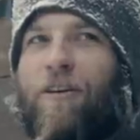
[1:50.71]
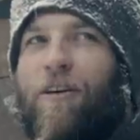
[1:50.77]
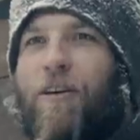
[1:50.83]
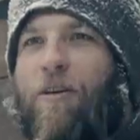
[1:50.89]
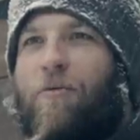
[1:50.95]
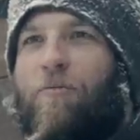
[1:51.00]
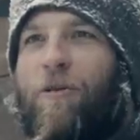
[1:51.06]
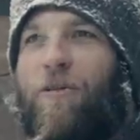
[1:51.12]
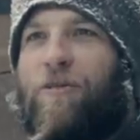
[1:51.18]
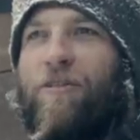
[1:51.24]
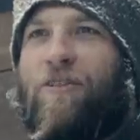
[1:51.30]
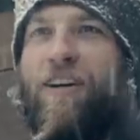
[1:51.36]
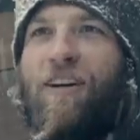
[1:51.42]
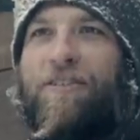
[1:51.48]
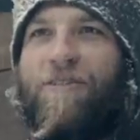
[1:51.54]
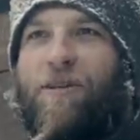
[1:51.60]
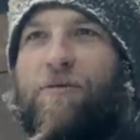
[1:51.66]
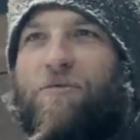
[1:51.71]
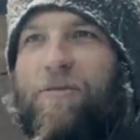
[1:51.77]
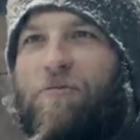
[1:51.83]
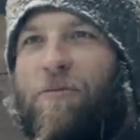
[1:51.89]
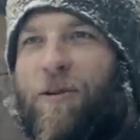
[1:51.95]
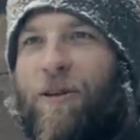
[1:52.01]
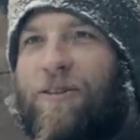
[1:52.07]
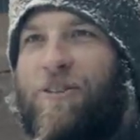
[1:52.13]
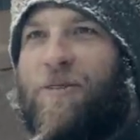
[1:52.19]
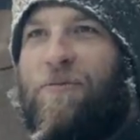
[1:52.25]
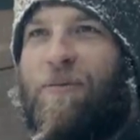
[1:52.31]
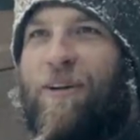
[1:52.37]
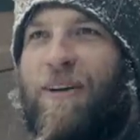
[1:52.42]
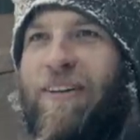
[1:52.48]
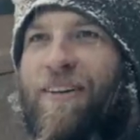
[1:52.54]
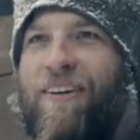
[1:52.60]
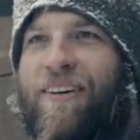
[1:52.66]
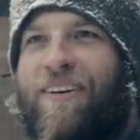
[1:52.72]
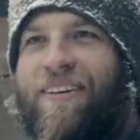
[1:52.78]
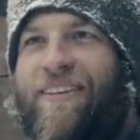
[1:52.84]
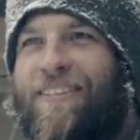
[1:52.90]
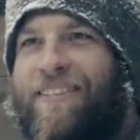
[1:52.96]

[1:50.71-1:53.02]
I broke 9 ribs and punctured my lung.